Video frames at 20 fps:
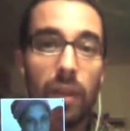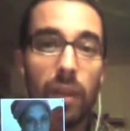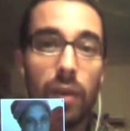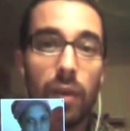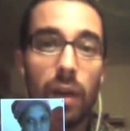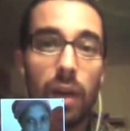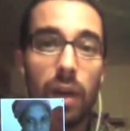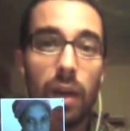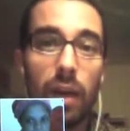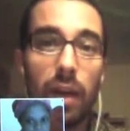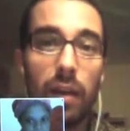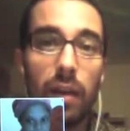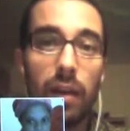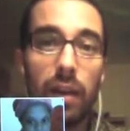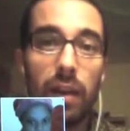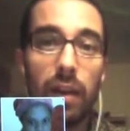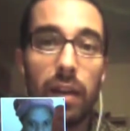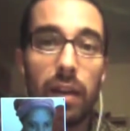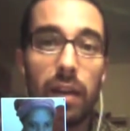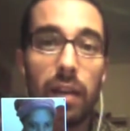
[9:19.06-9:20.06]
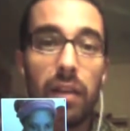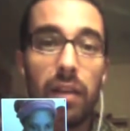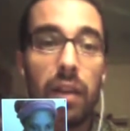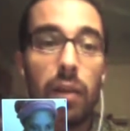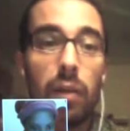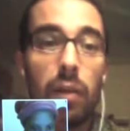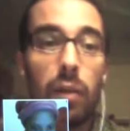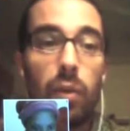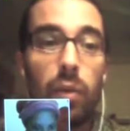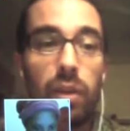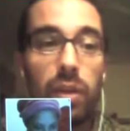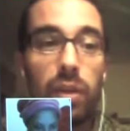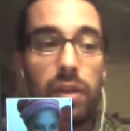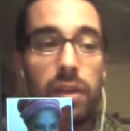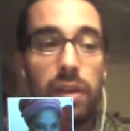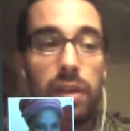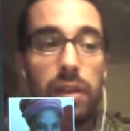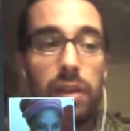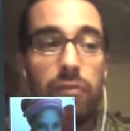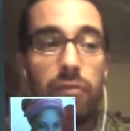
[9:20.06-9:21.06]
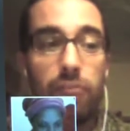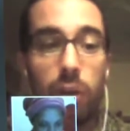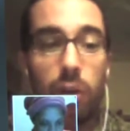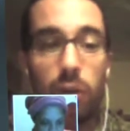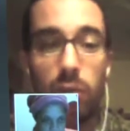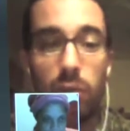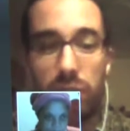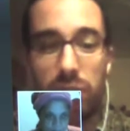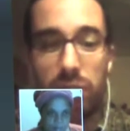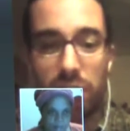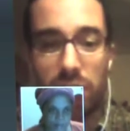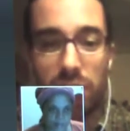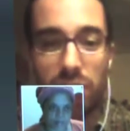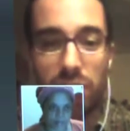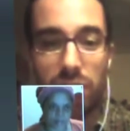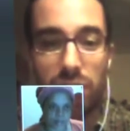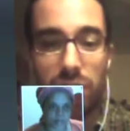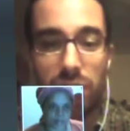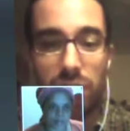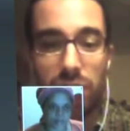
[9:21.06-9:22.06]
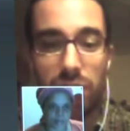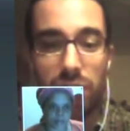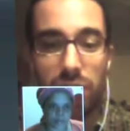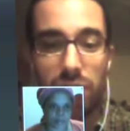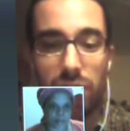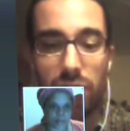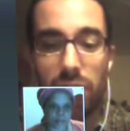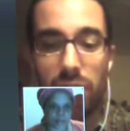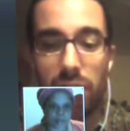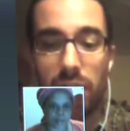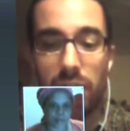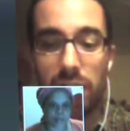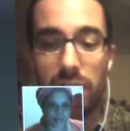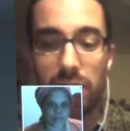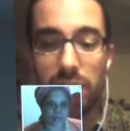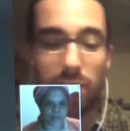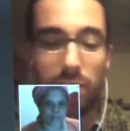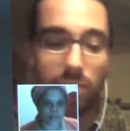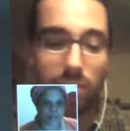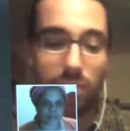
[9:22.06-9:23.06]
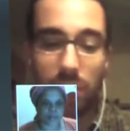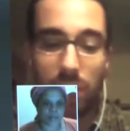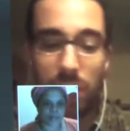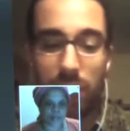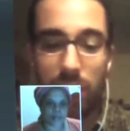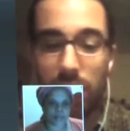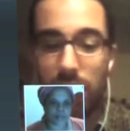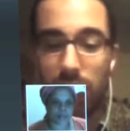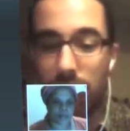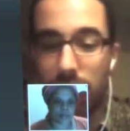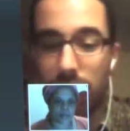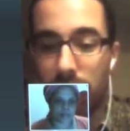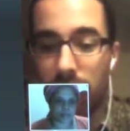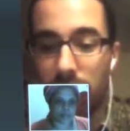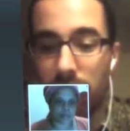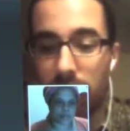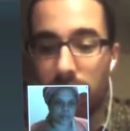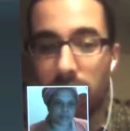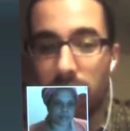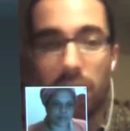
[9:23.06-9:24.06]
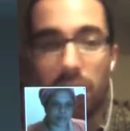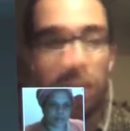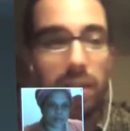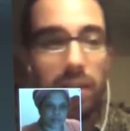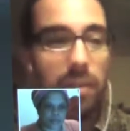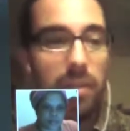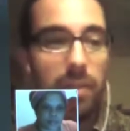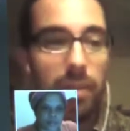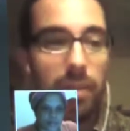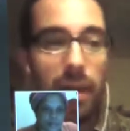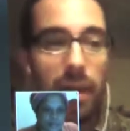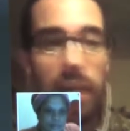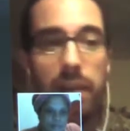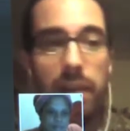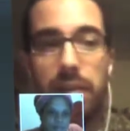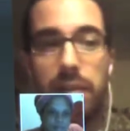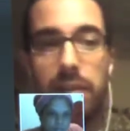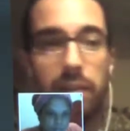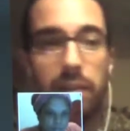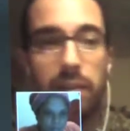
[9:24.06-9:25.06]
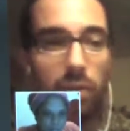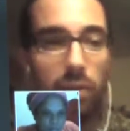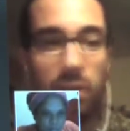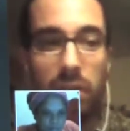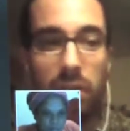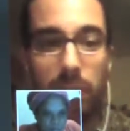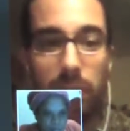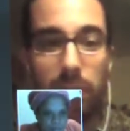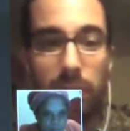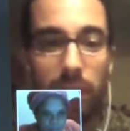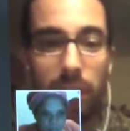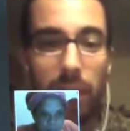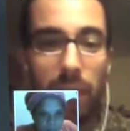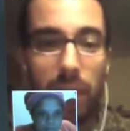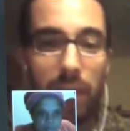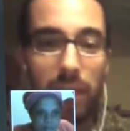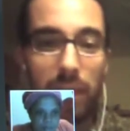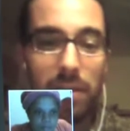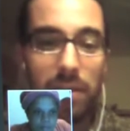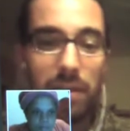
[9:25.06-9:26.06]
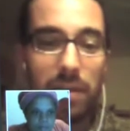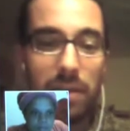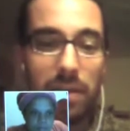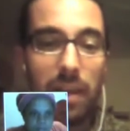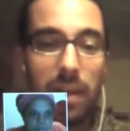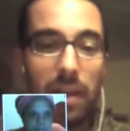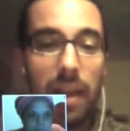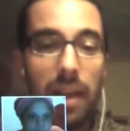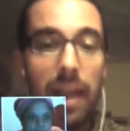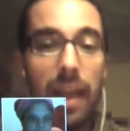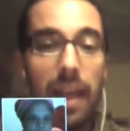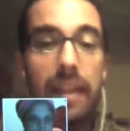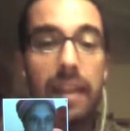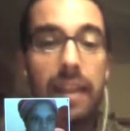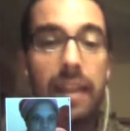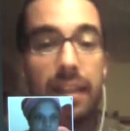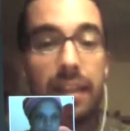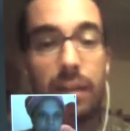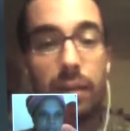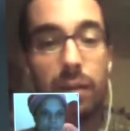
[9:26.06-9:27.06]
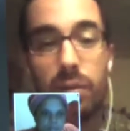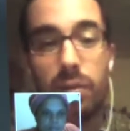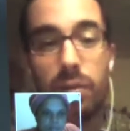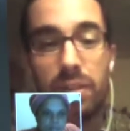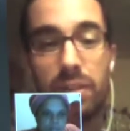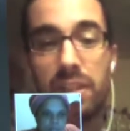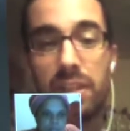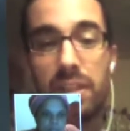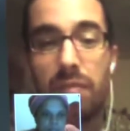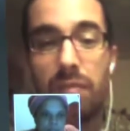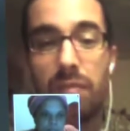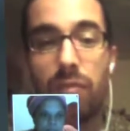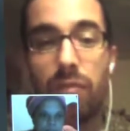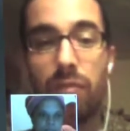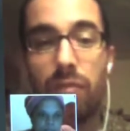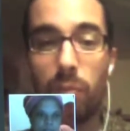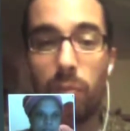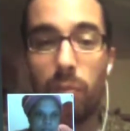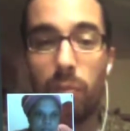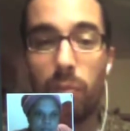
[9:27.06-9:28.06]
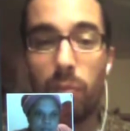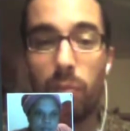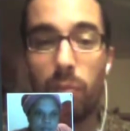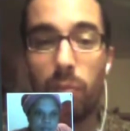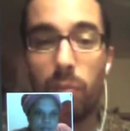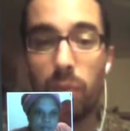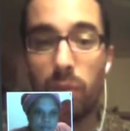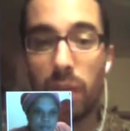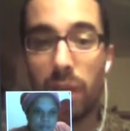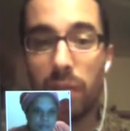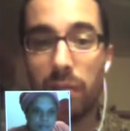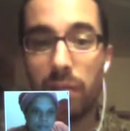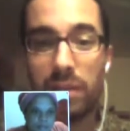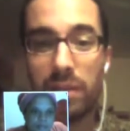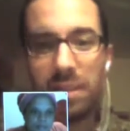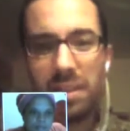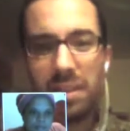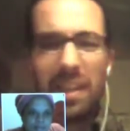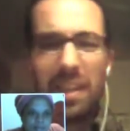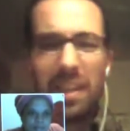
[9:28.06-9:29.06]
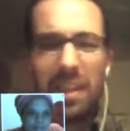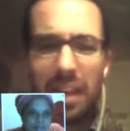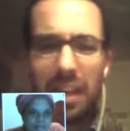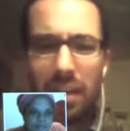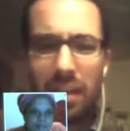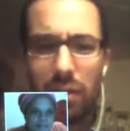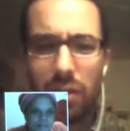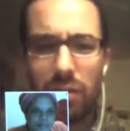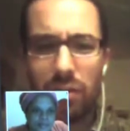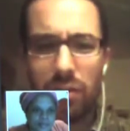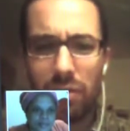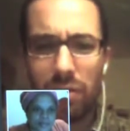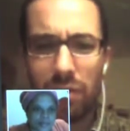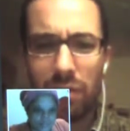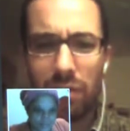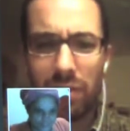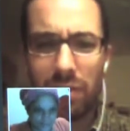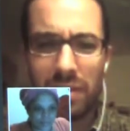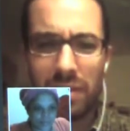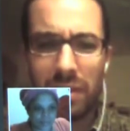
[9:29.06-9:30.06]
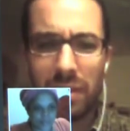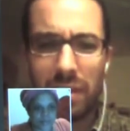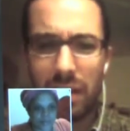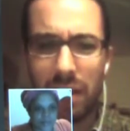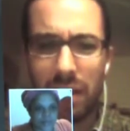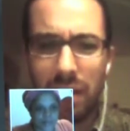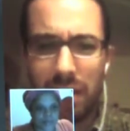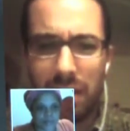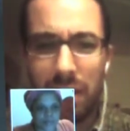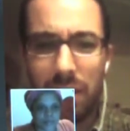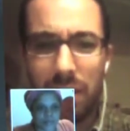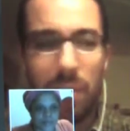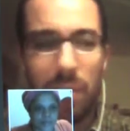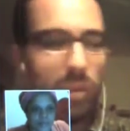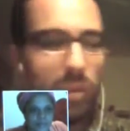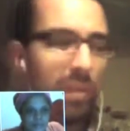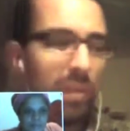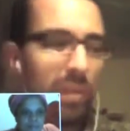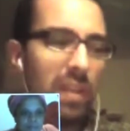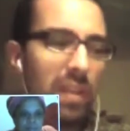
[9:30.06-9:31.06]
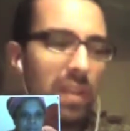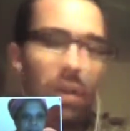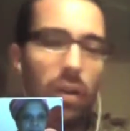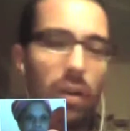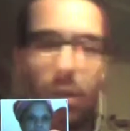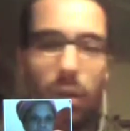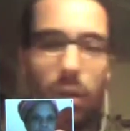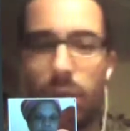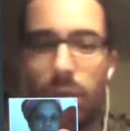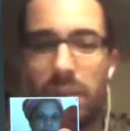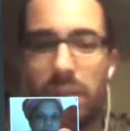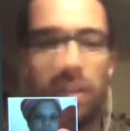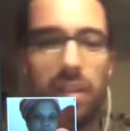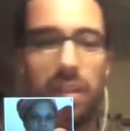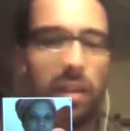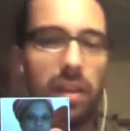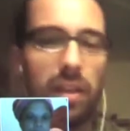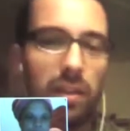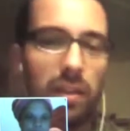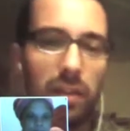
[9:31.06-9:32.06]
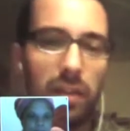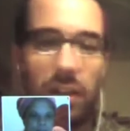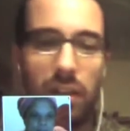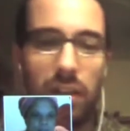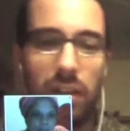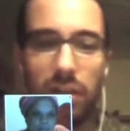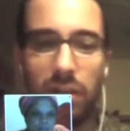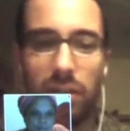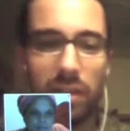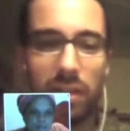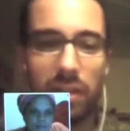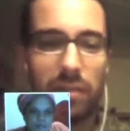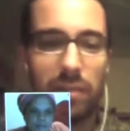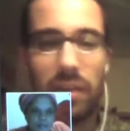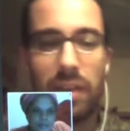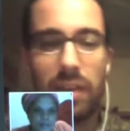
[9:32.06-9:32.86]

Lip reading: there were formal sessions organized so people could debate and talk about things. And then there was the informal gatherings, like in any other conference. I think people meet in the hallways and at dinner. And,